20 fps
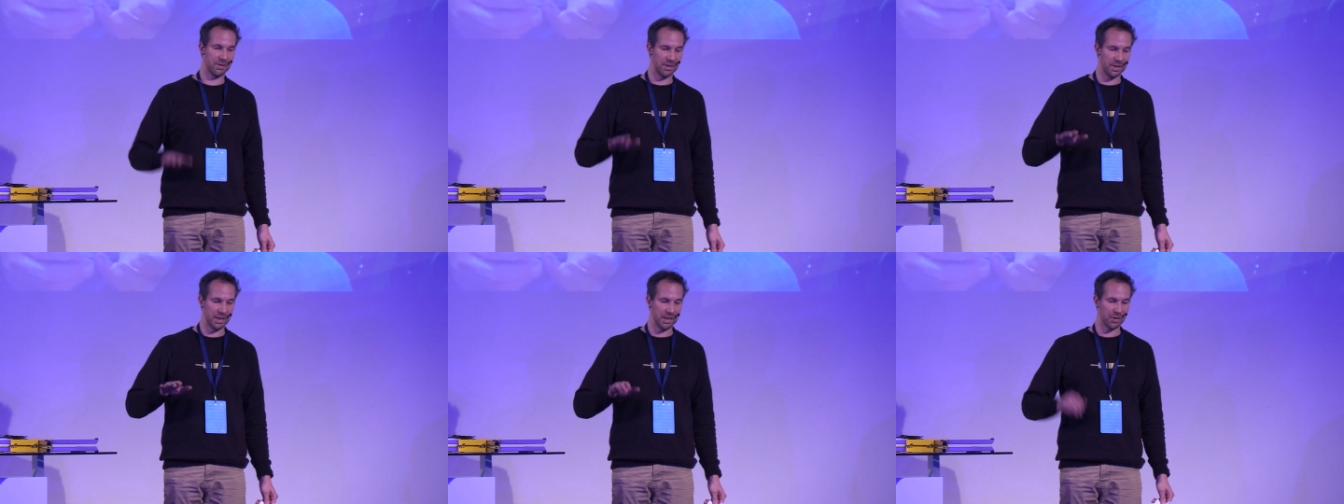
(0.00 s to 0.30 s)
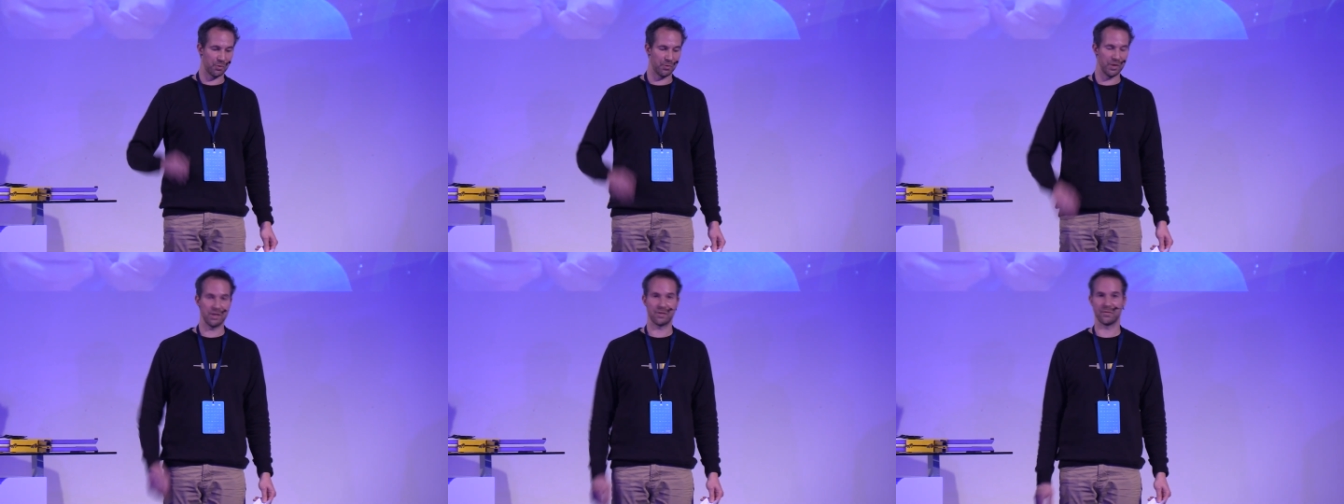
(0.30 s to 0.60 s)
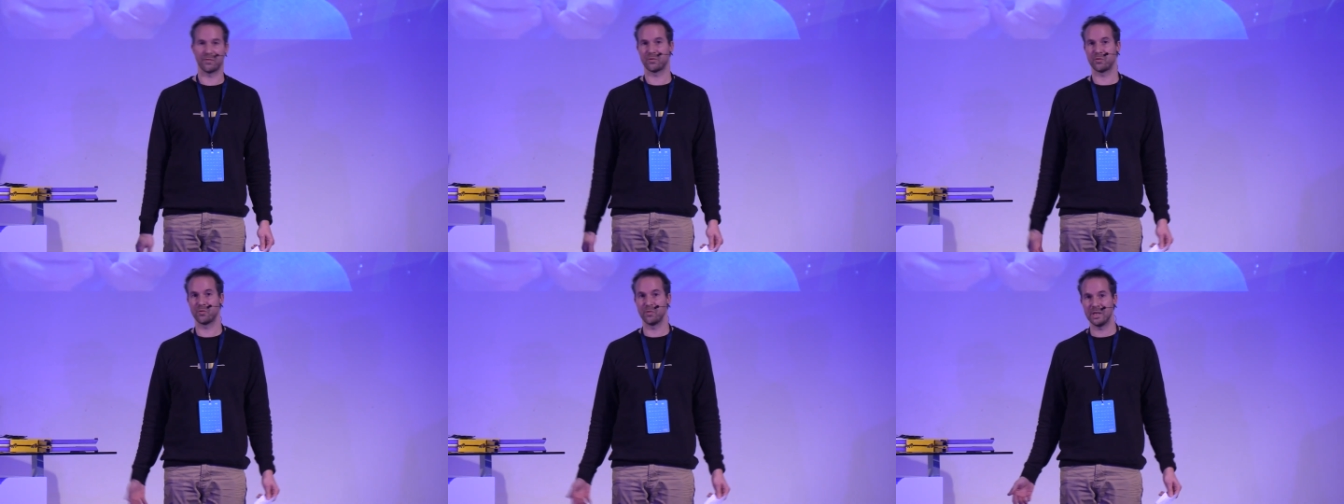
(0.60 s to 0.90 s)
an increase
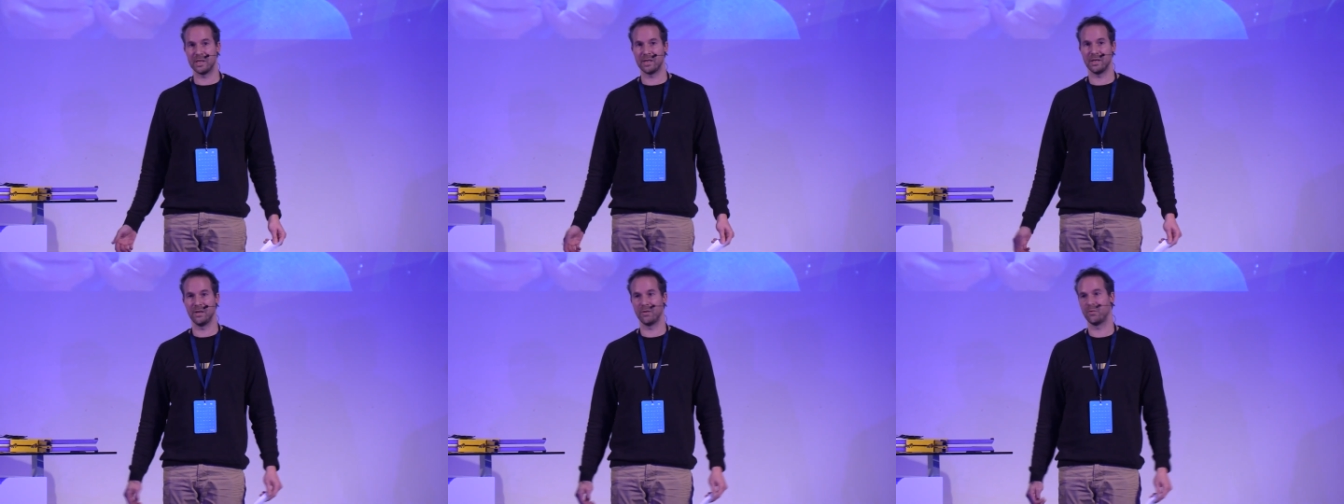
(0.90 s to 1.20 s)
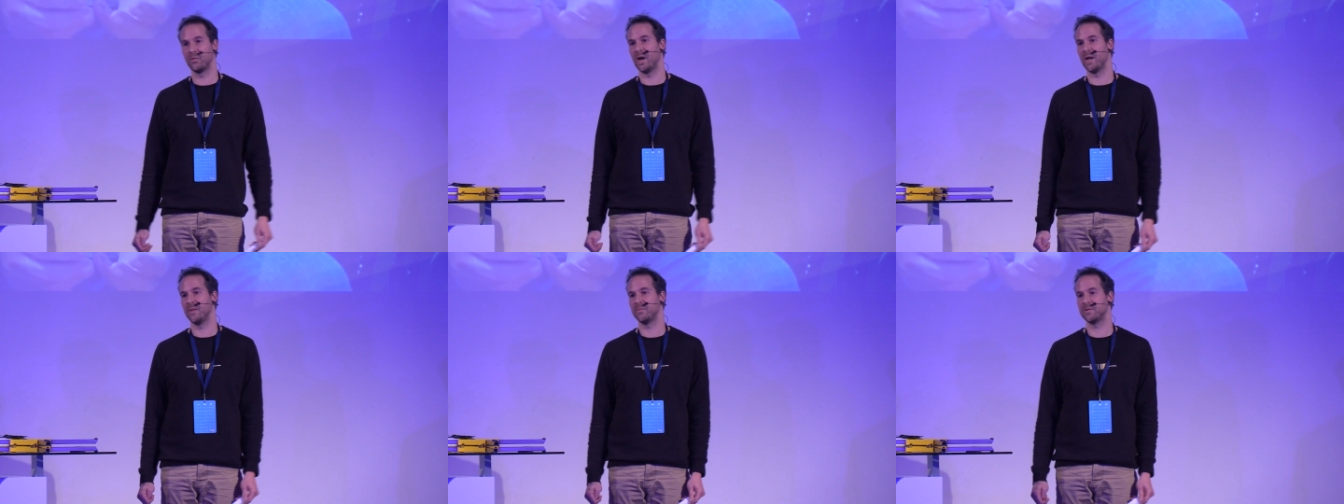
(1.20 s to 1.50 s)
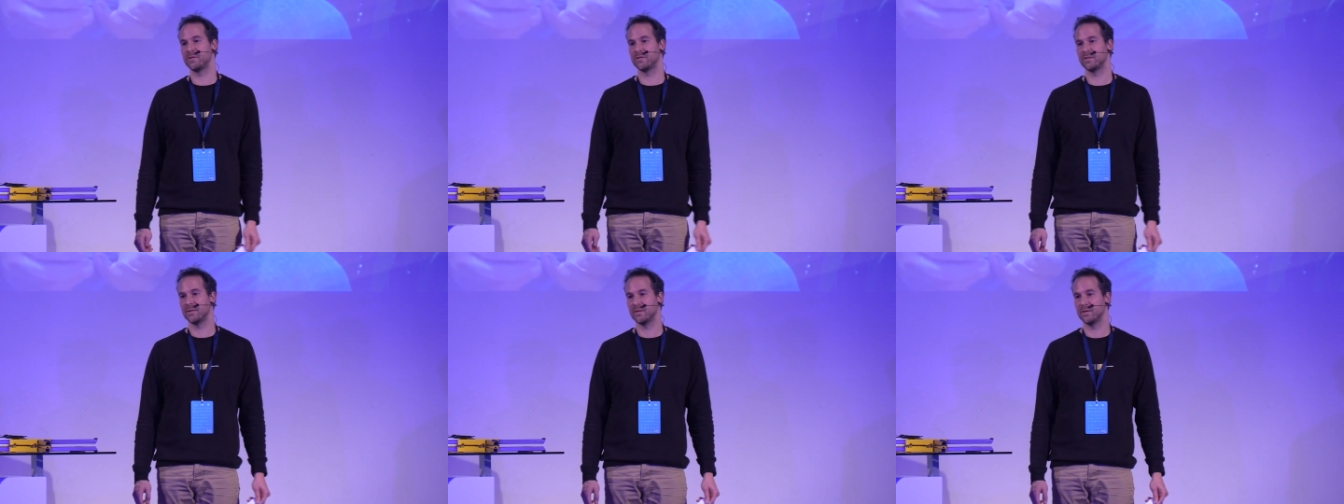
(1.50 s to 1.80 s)
of 3
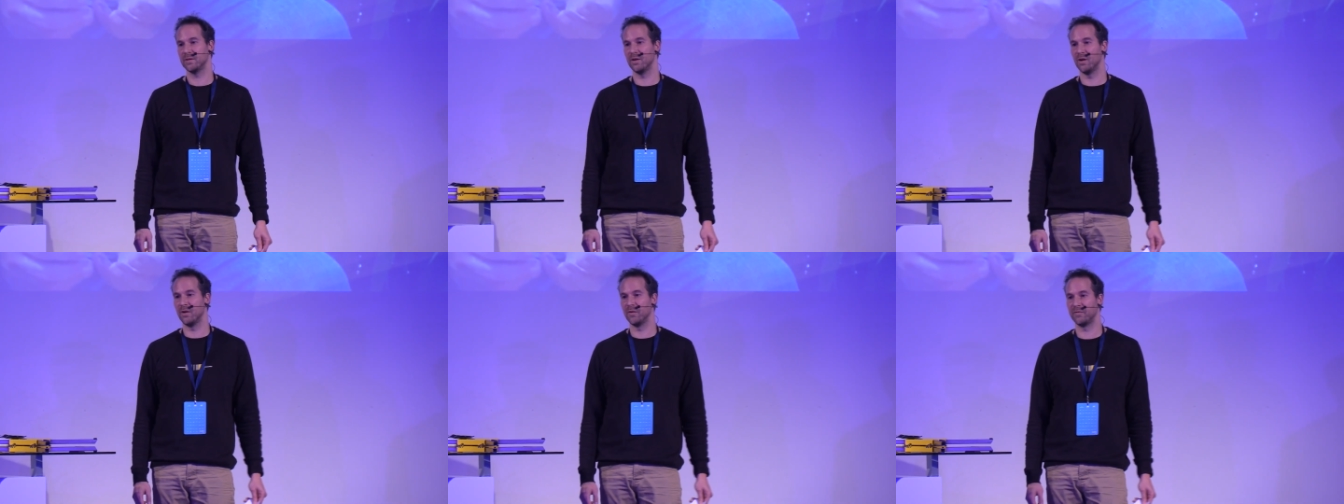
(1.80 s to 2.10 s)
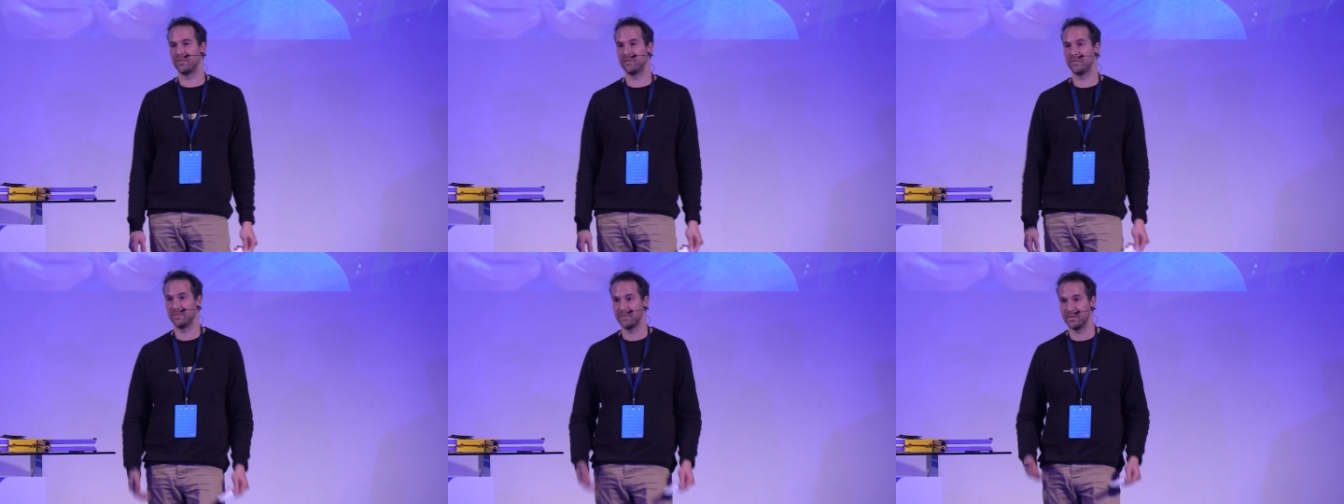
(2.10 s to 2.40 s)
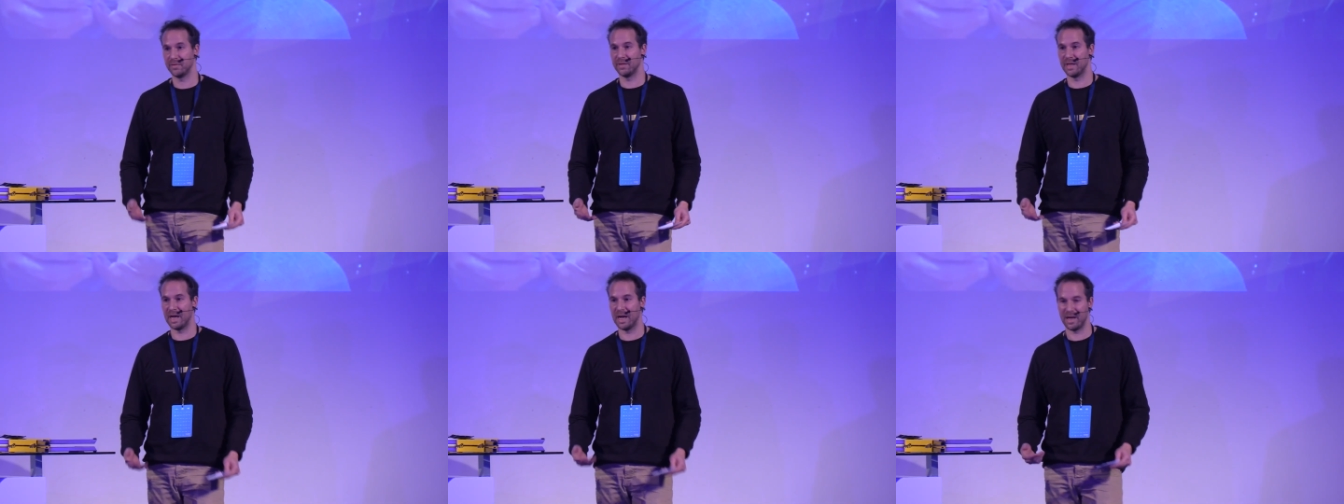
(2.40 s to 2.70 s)
kilograms of
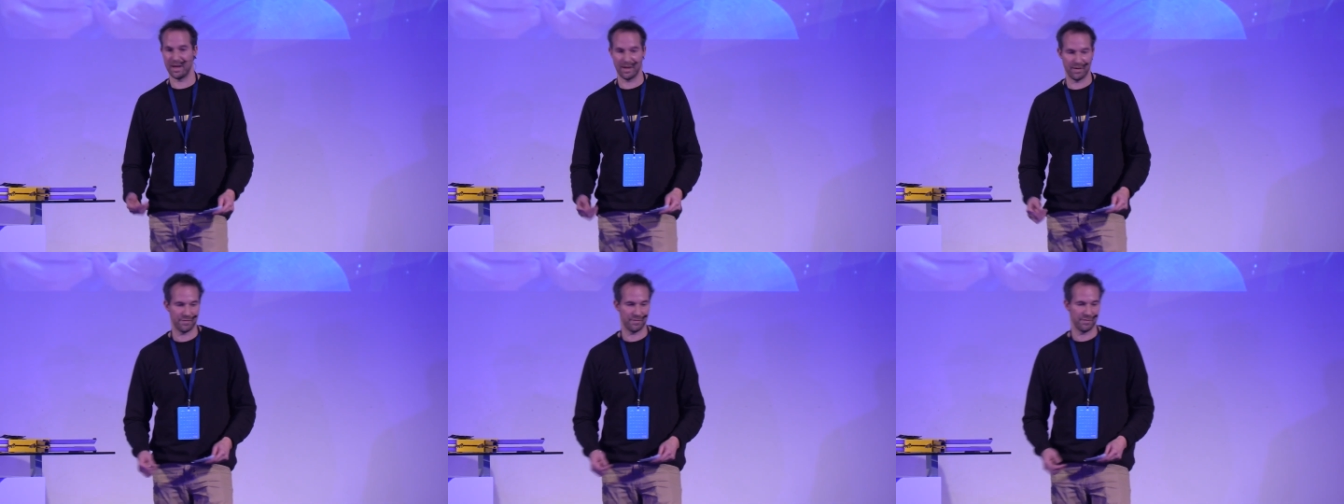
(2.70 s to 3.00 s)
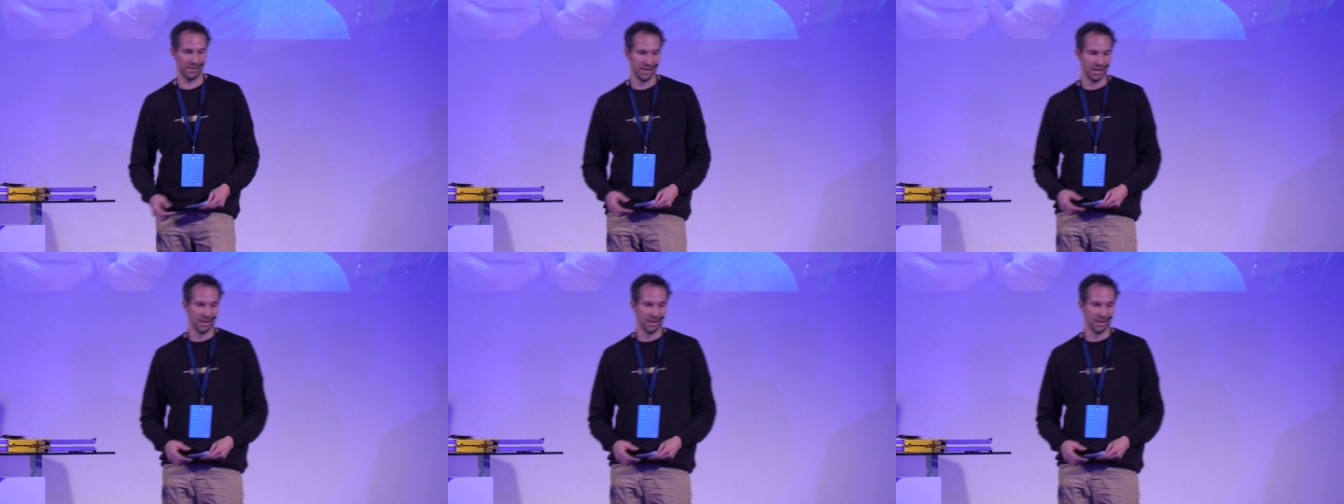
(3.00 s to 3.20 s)
the hive.